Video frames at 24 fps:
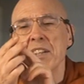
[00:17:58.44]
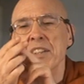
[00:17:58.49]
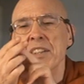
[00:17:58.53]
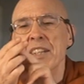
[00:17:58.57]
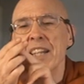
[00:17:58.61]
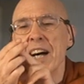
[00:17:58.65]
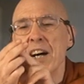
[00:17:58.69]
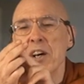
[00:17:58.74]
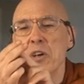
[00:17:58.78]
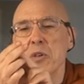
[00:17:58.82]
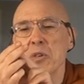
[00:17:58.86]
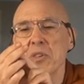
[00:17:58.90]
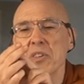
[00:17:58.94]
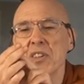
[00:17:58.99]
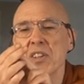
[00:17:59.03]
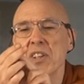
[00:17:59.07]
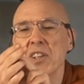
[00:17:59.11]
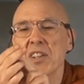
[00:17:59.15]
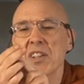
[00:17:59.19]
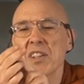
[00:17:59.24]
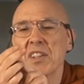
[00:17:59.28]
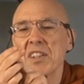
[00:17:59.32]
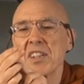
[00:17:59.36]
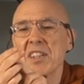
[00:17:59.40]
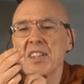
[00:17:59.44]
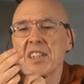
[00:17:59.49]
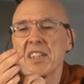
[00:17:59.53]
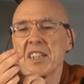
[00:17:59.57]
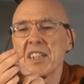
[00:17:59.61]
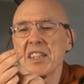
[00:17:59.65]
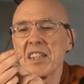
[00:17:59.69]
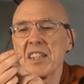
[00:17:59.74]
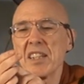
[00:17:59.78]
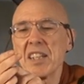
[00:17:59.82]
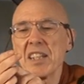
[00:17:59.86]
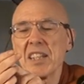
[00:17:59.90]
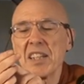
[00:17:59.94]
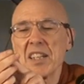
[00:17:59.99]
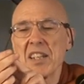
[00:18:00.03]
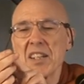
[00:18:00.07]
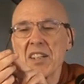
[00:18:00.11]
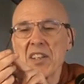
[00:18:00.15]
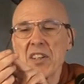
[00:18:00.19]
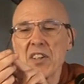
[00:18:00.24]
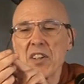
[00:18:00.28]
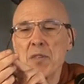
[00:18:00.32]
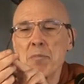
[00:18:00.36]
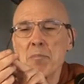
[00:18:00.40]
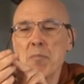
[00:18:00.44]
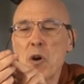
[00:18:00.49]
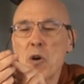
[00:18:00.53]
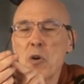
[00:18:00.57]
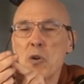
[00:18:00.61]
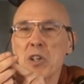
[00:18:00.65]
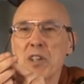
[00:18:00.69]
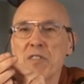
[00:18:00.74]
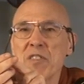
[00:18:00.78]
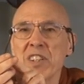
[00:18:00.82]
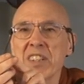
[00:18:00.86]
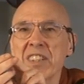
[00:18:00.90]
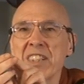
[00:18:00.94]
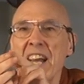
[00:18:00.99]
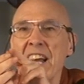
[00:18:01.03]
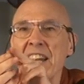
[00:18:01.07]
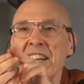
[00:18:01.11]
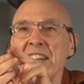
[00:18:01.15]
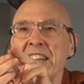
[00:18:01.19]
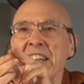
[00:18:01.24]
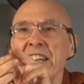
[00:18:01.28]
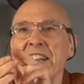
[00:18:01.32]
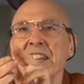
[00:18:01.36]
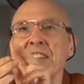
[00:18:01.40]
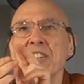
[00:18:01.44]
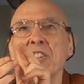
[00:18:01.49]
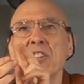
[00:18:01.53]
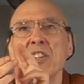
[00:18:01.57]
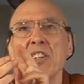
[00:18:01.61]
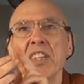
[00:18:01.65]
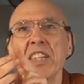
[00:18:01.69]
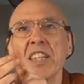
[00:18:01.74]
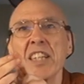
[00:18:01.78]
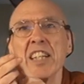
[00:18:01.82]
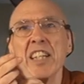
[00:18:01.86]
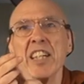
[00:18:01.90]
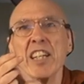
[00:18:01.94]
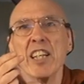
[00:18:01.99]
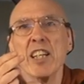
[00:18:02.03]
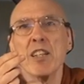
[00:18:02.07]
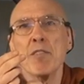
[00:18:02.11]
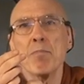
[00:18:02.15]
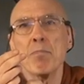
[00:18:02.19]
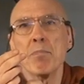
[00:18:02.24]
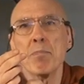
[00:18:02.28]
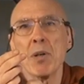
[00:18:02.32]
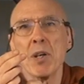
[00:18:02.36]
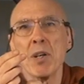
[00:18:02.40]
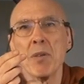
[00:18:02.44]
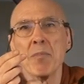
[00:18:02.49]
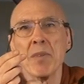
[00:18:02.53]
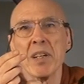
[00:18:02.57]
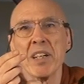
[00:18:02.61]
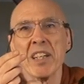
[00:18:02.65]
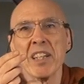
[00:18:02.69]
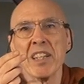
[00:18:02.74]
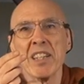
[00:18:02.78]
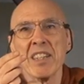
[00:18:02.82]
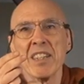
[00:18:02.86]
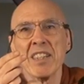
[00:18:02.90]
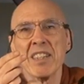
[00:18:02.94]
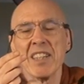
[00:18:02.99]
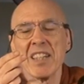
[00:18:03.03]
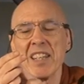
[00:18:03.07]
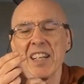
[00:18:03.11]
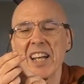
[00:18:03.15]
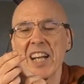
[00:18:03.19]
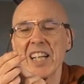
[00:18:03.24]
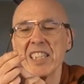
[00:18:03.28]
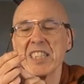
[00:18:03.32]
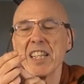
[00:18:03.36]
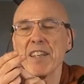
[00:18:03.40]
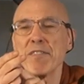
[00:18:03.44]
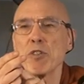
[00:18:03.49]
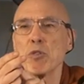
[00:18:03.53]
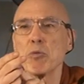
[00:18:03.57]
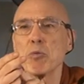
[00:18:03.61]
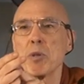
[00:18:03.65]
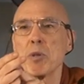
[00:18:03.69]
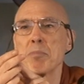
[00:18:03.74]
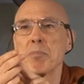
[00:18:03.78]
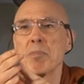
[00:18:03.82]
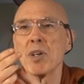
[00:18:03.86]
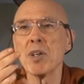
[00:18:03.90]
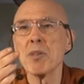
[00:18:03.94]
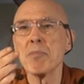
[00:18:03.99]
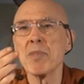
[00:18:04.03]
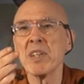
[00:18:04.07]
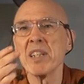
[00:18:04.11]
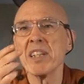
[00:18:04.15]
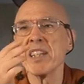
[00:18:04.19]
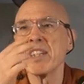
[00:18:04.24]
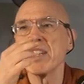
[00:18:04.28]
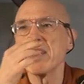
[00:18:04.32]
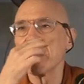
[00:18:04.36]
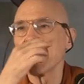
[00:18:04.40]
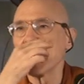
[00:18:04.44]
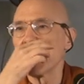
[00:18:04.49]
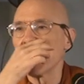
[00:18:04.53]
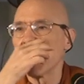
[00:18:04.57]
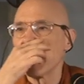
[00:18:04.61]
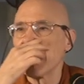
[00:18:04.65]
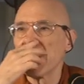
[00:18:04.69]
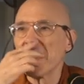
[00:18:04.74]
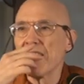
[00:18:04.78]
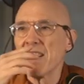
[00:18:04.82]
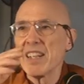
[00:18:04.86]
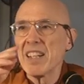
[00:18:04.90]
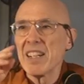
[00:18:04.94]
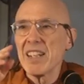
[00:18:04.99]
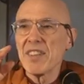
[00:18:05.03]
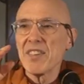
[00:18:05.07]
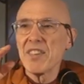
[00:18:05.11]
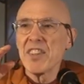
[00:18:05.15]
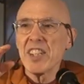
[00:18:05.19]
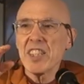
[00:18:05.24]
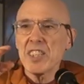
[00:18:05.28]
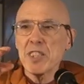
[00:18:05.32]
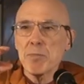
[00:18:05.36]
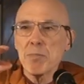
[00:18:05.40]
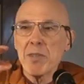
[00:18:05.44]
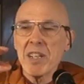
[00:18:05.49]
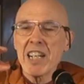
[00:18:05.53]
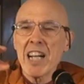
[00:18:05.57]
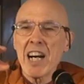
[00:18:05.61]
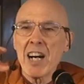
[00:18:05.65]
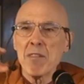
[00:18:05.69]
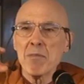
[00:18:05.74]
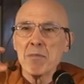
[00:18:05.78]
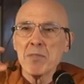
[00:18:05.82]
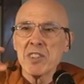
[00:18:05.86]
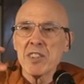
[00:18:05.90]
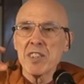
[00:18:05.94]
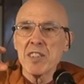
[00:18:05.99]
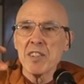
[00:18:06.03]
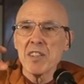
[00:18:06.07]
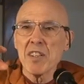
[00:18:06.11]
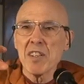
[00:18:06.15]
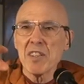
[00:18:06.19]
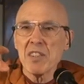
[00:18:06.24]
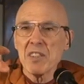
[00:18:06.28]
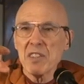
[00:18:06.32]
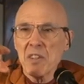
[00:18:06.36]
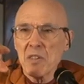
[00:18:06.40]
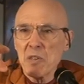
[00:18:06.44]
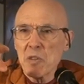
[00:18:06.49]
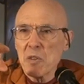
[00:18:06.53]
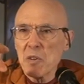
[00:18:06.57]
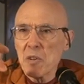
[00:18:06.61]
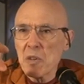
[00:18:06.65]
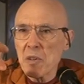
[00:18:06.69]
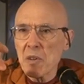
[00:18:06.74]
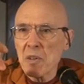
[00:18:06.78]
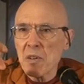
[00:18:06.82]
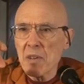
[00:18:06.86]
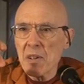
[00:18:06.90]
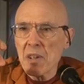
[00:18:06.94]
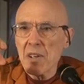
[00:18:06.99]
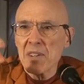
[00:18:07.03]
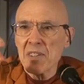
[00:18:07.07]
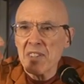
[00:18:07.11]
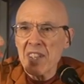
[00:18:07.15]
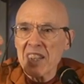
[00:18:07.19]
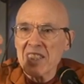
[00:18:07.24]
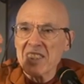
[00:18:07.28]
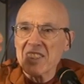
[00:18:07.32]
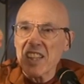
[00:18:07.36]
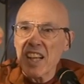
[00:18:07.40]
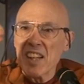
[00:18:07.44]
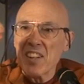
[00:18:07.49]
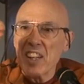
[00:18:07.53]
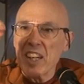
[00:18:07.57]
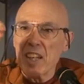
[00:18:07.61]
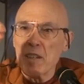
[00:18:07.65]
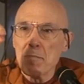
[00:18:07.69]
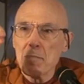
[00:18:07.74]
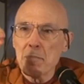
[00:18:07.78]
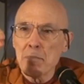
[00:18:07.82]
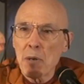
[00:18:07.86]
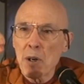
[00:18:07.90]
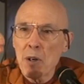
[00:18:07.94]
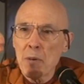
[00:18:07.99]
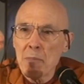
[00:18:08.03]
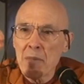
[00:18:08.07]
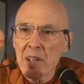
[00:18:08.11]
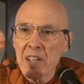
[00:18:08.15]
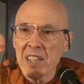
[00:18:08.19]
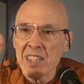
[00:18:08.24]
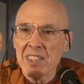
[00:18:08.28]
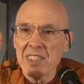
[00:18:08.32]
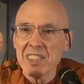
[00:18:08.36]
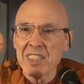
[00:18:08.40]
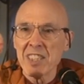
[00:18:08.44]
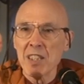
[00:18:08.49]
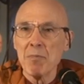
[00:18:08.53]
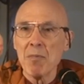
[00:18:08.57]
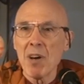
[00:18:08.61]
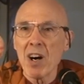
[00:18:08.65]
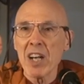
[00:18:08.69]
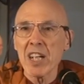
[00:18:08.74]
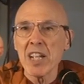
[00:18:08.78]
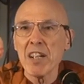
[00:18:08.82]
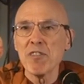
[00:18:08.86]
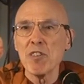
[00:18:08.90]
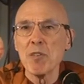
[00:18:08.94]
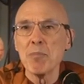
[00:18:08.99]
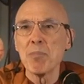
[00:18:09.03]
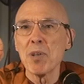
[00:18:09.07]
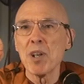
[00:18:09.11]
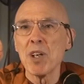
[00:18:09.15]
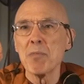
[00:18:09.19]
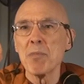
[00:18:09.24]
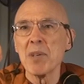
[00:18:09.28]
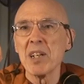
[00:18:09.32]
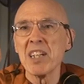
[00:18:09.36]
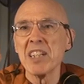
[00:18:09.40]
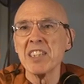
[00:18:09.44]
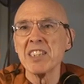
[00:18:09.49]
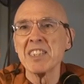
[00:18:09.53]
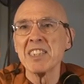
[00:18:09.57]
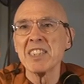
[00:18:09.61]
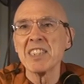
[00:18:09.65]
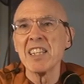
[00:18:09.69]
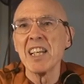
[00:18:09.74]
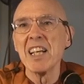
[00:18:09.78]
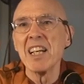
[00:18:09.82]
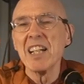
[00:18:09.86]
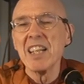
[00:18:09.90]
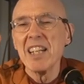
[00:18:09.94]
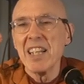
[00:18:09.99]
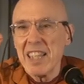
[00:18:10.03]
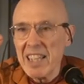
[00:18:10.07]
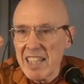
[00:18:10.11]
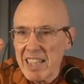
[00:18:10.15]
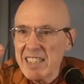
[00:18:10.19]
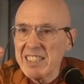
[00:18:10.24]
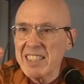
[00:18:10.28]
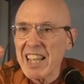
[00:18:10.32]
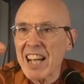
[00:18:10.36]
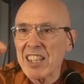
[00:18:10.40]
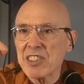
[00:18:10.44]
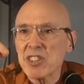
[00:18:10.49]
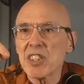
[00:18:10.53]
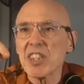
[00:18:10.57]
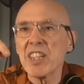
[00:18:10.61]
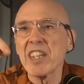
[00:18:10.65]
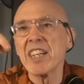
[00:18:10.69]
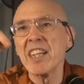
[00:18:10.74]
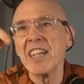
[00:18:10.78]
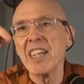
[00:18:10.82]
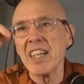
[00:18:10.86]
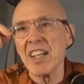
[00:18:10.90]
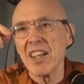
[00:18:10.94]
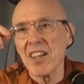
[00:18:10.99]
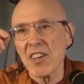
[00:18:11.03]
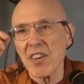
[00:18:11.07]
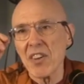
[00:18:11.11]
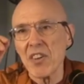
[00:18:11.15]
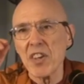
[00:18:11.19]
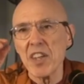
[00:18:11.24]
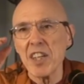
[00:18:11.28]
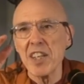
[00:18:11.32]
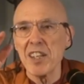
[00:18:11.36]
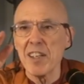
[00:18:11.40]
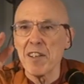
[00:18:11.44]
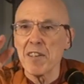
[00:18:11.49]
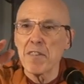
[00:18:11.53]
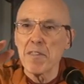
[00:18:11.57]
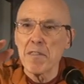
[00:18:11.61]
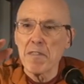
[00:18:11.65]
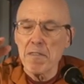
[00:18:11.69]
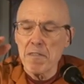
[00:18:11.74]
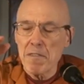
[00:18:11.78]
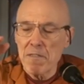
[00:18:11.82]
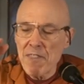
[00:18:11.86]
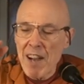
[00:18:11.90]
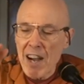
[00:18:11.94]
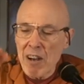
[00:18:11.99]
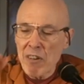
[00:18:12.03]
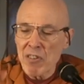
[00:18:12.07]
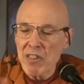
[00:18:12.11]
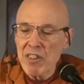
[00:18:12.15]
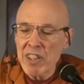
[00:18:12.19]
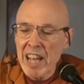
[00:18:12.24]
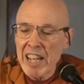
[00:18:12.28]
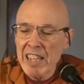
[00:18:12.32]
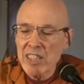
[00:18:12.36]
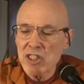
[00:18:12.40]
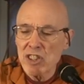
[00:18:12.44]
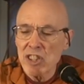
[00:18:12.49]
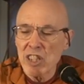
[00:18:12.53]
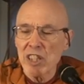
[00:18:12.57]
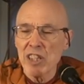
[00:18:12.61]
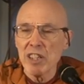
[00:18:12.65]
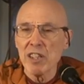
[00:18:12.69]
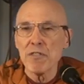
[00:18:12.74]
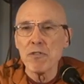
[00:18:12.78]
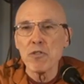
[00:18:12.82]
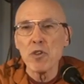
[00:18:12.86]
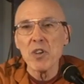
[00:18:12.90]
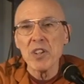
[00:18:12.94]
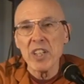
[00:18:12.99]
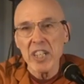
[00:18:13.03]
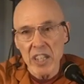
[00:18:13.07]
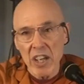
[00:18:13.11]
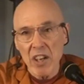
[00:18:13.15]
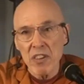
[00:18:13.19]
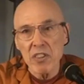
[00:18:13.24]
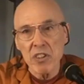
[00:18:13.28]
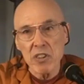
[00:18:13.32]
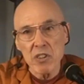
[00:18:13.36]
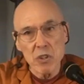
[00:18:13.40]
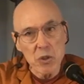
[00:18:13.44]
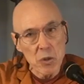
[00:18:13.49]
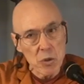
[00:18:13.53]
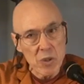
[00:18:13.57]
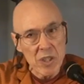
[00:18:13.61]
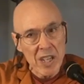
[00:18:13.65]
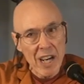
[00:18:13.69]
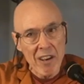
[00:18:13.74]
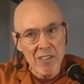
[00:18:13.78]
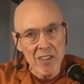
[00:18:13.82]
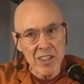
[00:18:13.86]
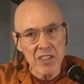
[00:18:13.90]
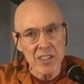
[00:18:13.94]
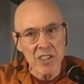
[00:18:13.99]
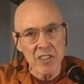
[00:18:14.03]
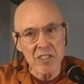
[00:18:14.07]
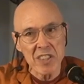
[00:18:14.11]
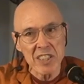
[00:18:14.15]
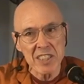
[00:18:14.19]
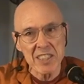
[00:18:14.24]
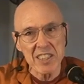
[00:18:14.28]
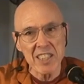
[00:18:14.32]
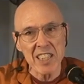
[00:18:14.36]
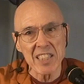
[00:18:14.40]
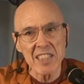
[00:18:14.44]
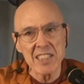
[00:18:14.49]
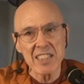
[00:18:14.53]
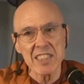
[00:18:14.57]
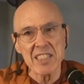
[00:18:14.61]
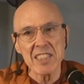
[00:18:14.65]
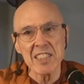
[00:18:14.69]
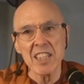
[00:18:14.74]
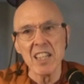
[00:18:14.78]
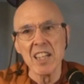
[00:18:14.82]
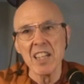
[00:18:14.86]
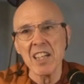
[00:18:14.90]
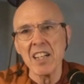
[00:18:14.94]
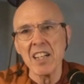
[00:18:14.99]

Now, the mode of attending to the impermanent as if it permanent, this becomes, let us say, the impermanence, the mark of impermanence, is actually the foundation for the other two characteristics.